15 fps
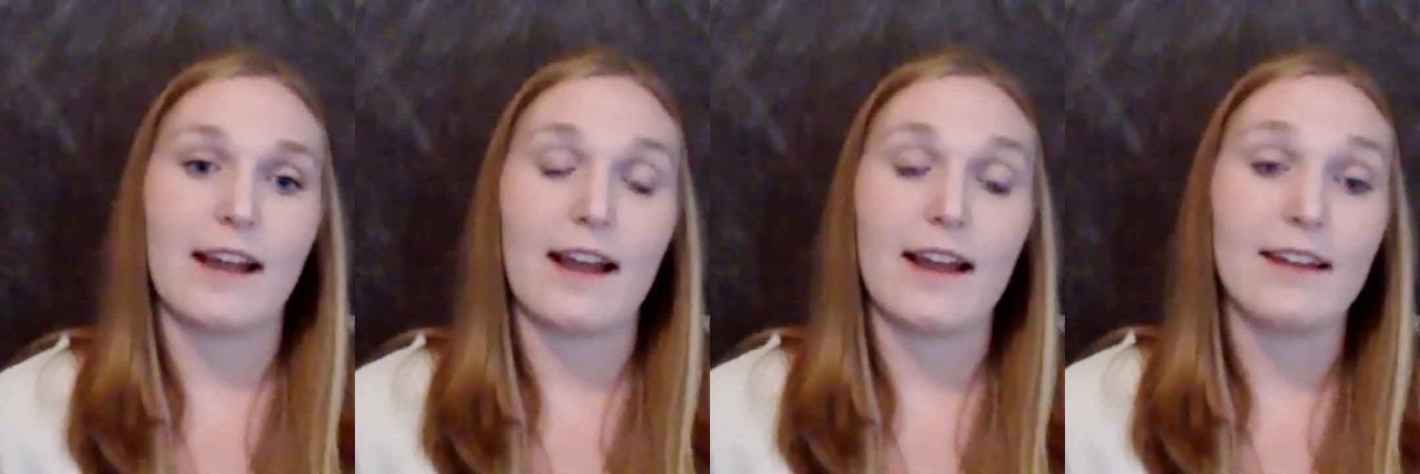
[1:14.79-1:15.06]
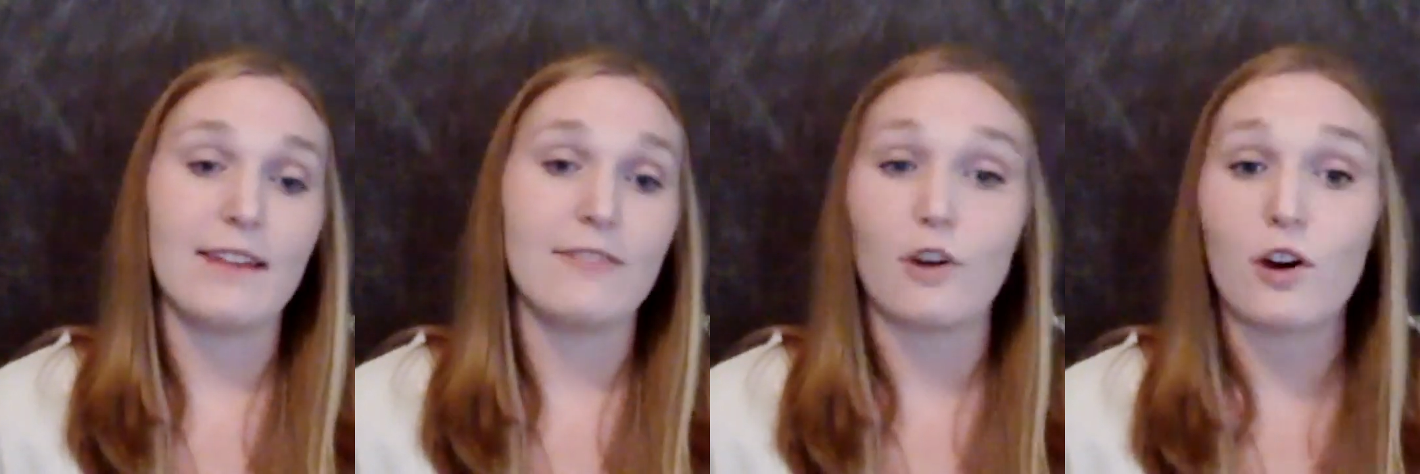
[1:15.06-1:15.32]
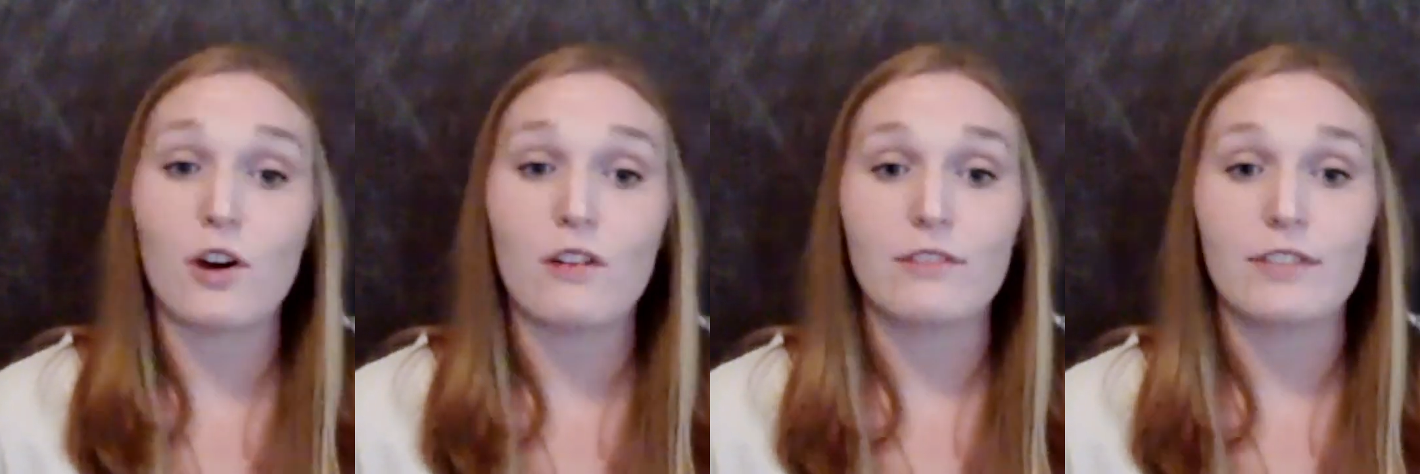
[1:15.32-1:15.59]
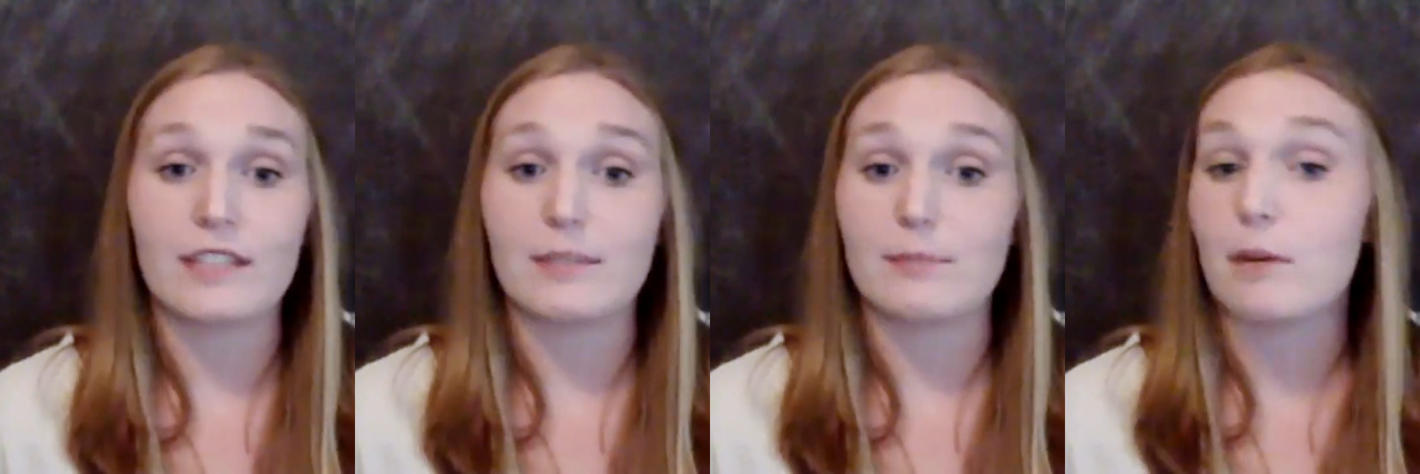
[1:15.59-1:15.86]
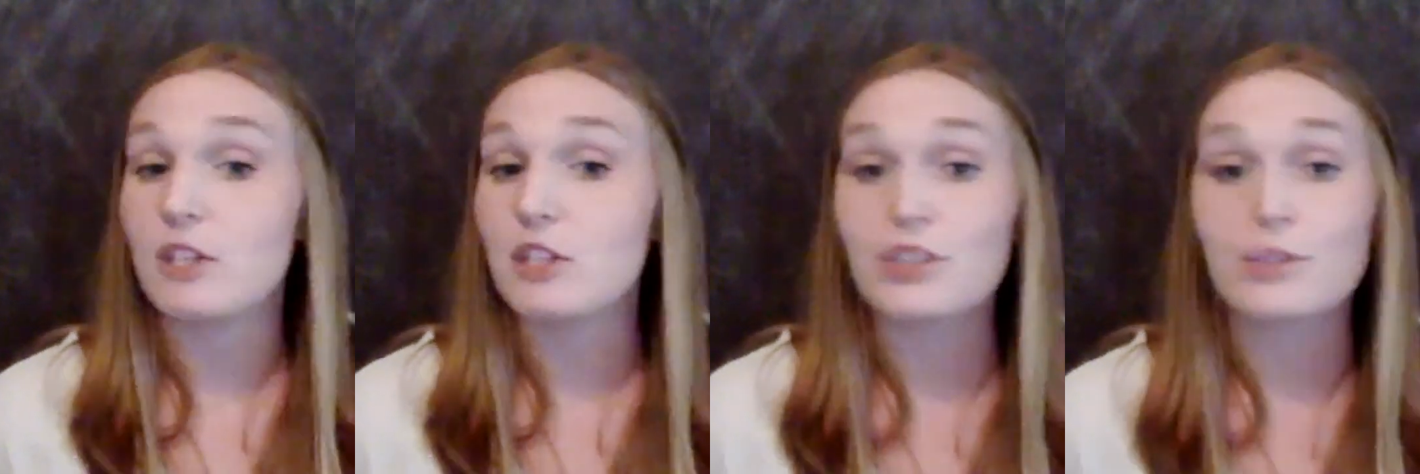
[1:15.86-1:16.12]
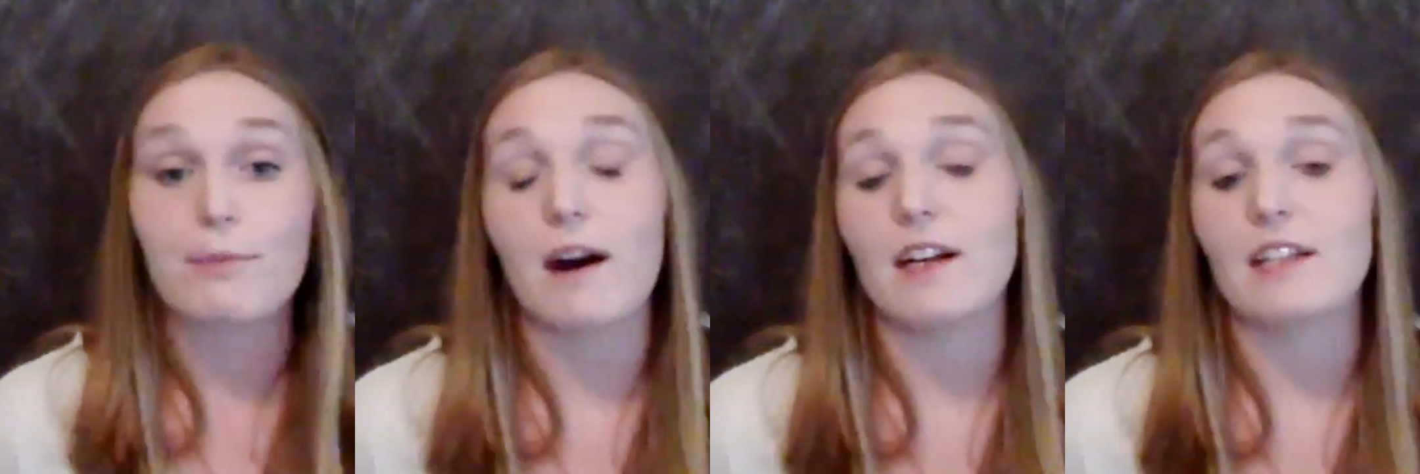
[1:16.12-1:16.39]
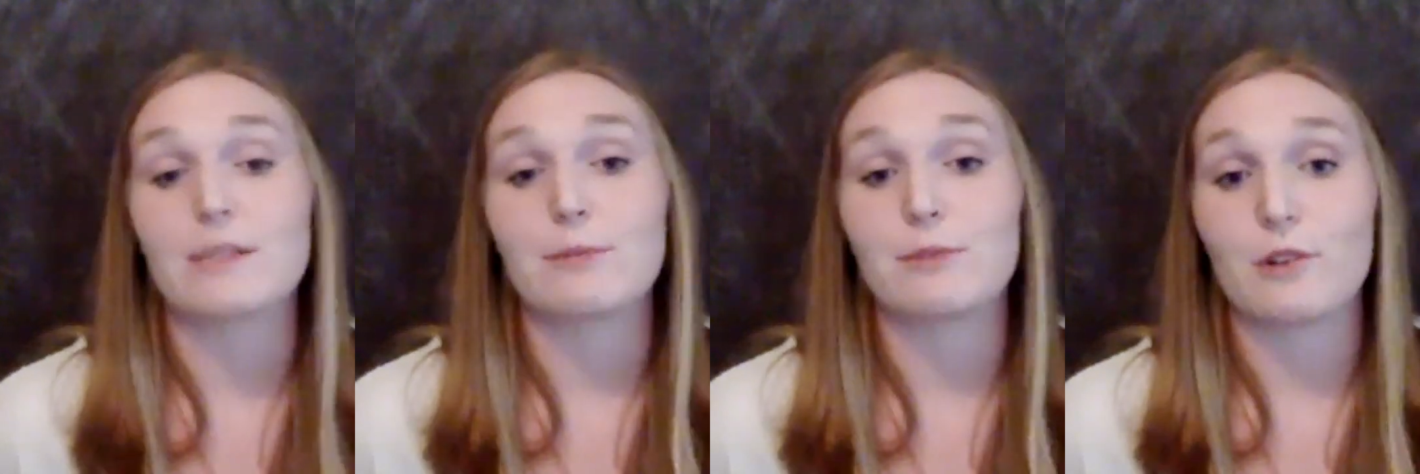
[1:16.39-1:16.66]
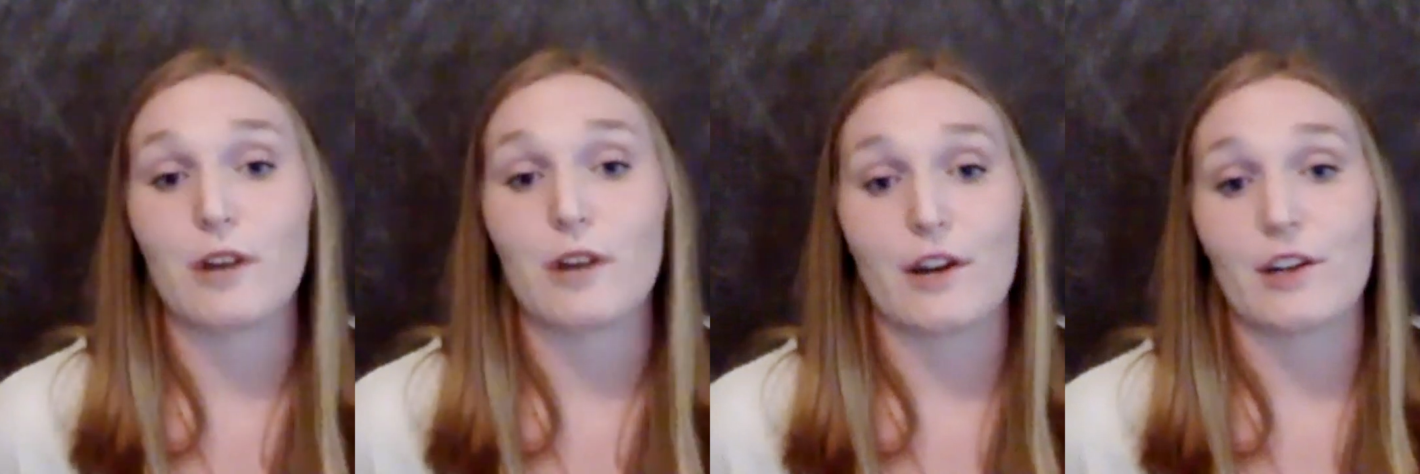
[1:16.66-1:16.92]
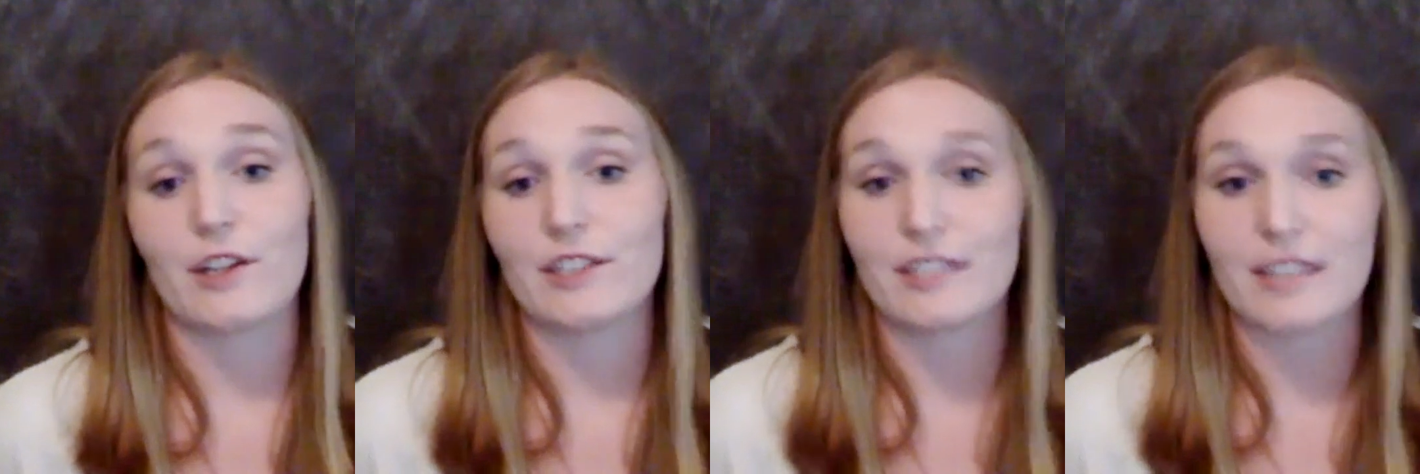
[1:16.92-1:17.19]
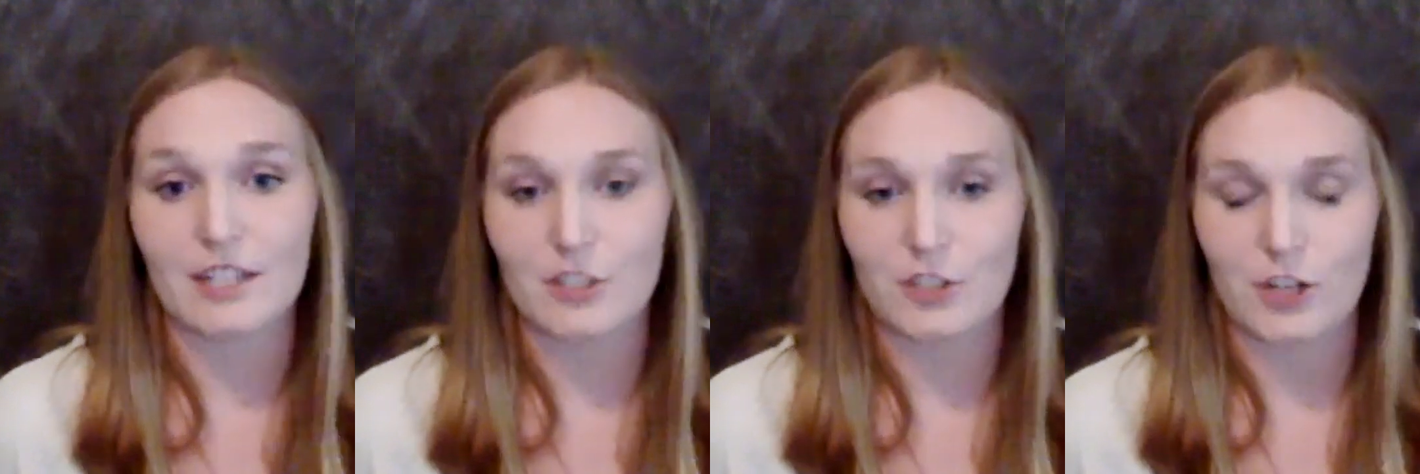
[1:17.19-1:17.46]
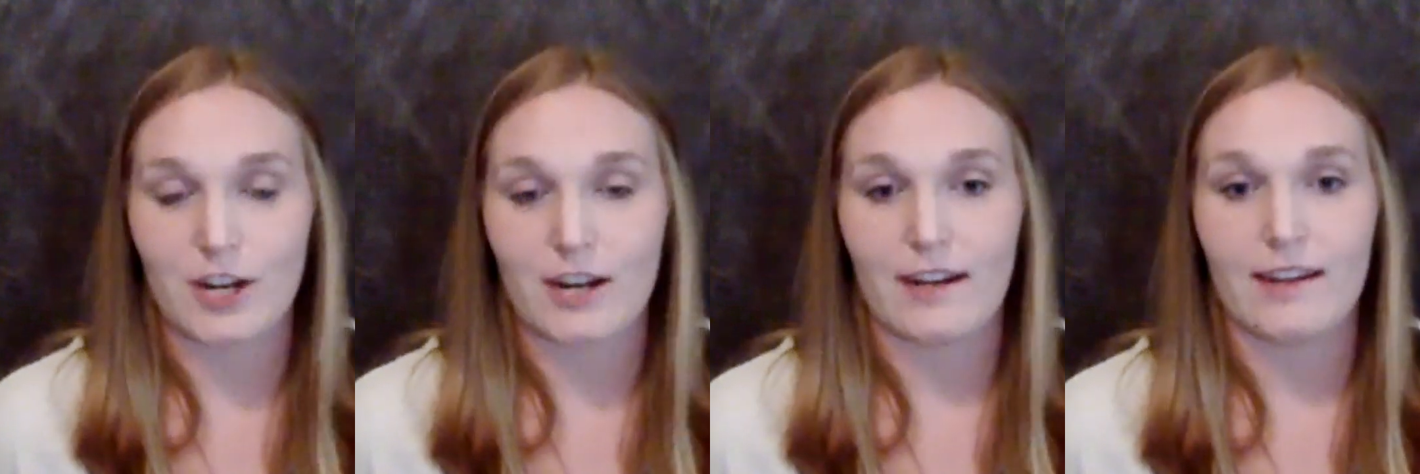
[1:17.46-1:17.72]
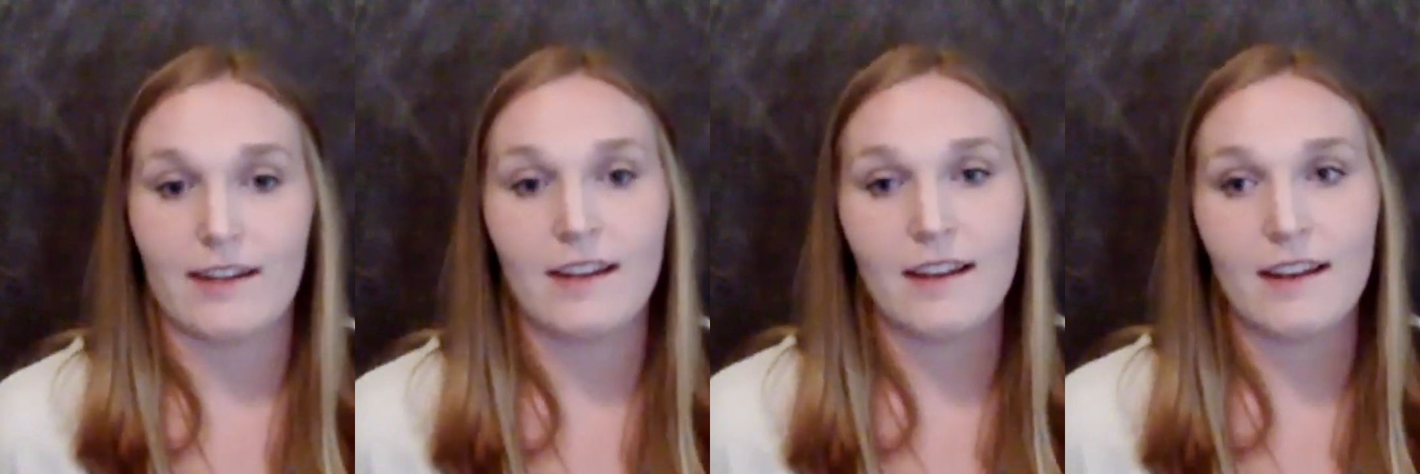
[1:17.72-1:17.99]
involved as much as possible at RCSJ.